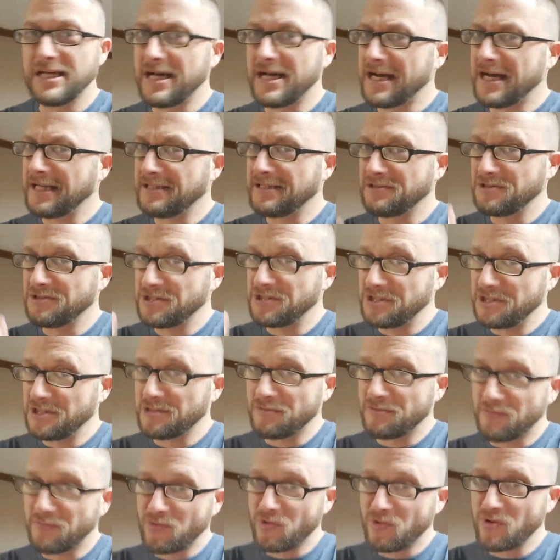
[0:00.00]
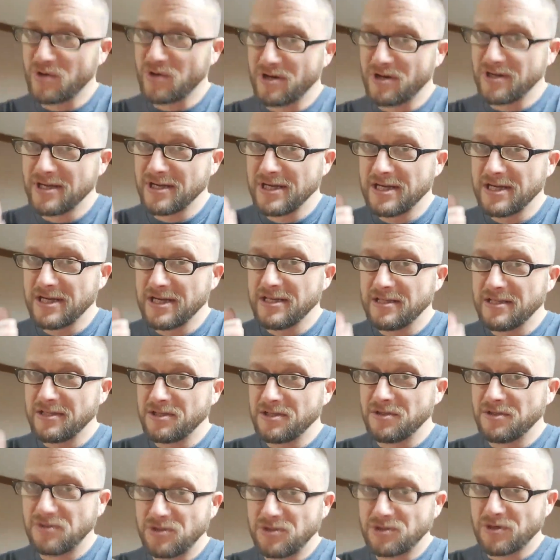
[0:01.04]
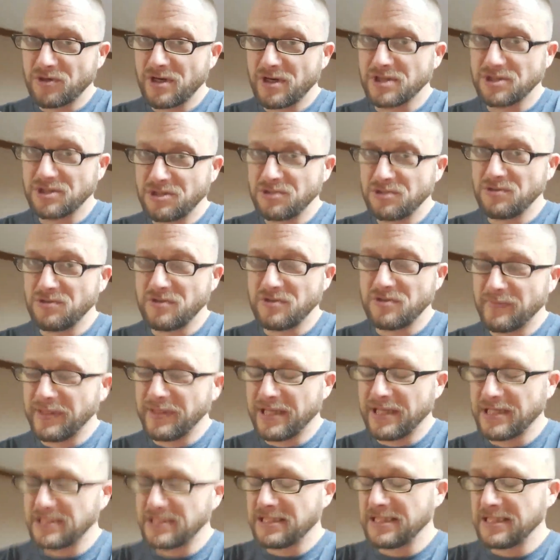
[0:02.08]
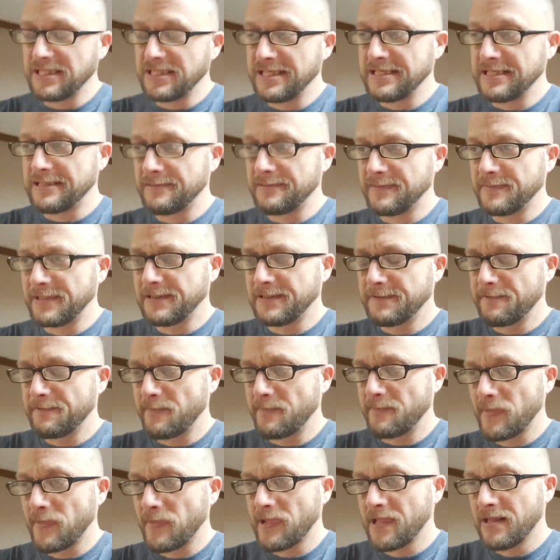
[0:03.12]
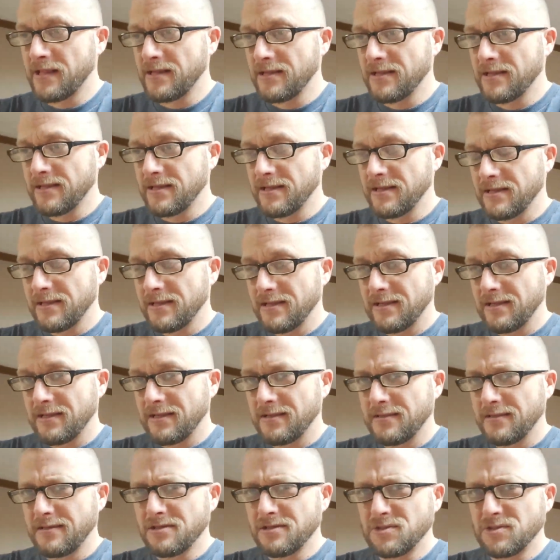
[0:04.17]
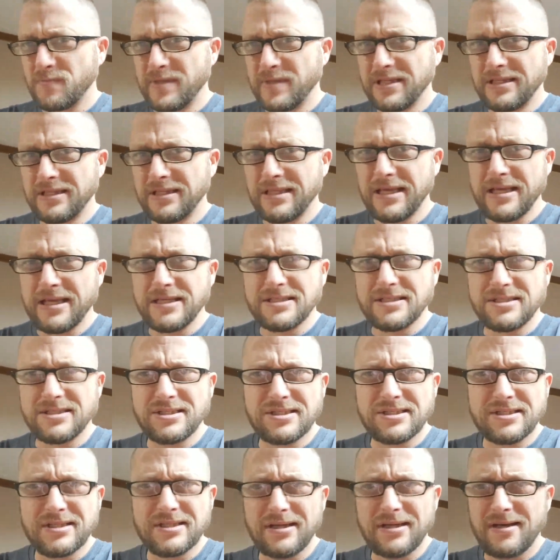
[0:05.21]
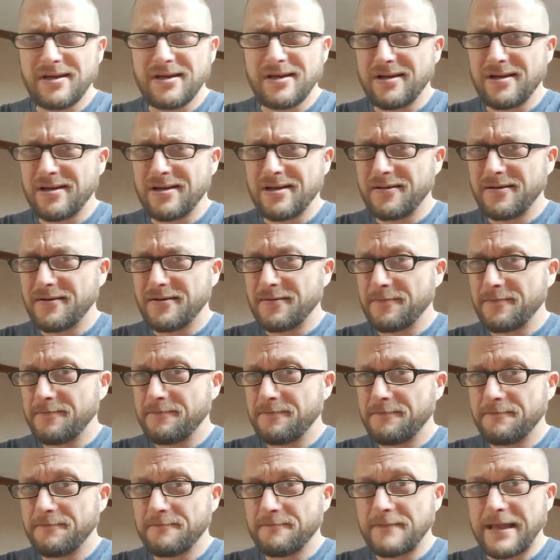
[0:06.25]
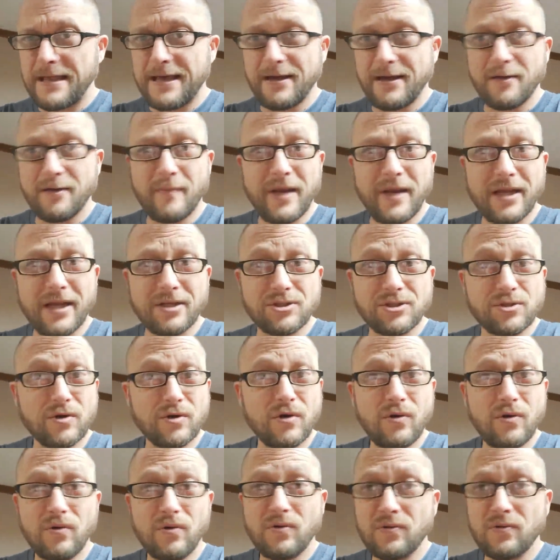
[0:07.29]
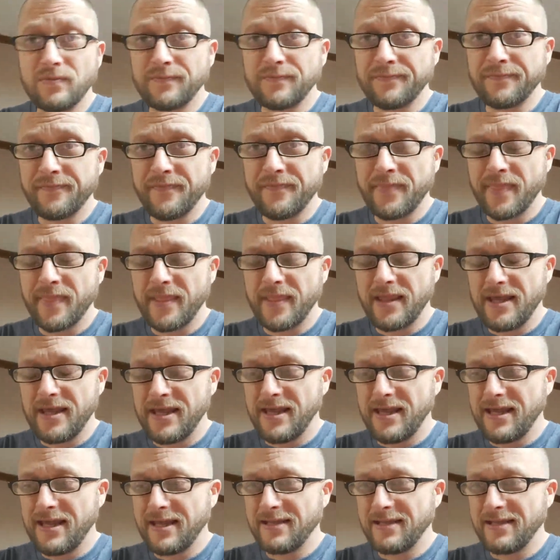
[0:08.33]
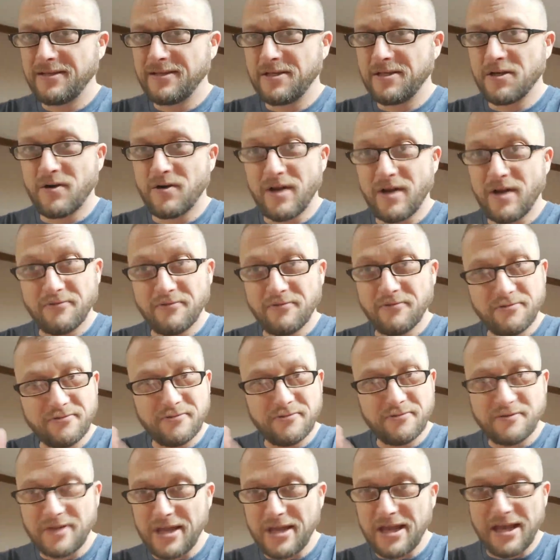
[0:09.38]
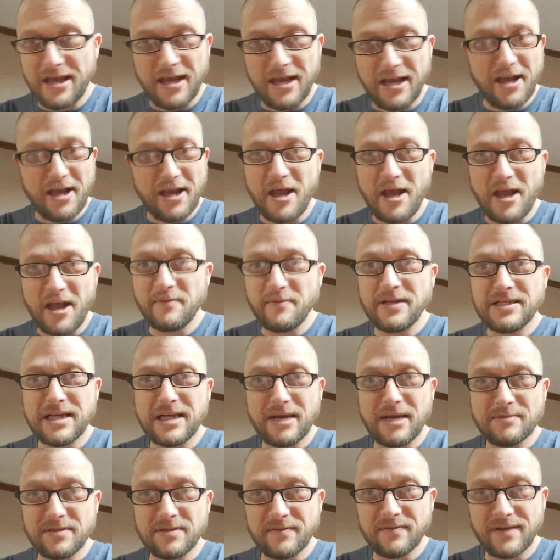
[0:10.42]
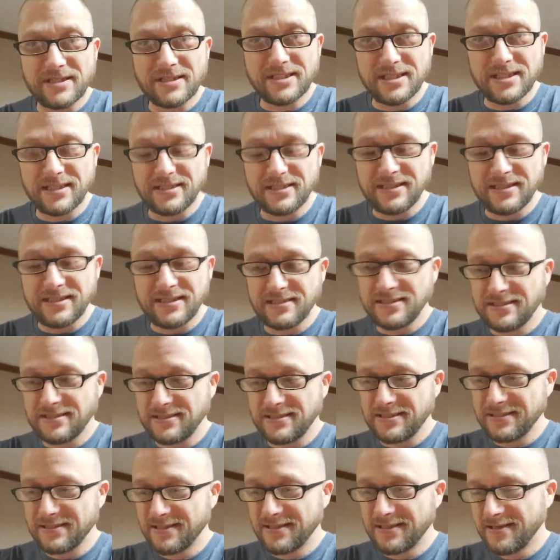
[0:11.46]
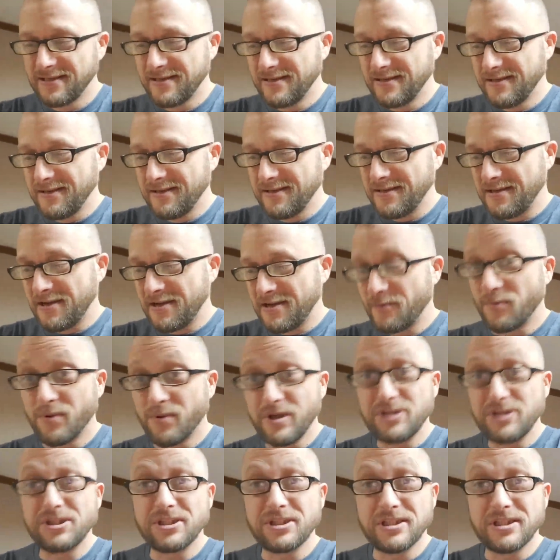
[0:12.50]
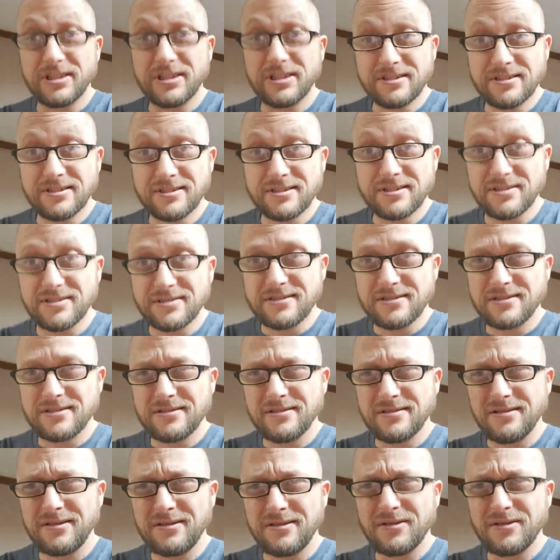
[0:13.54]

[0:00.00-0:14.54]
God, there's still more trust you can place in Him. And there's been things out of my control. And I've how many times have I said this? I've preached this.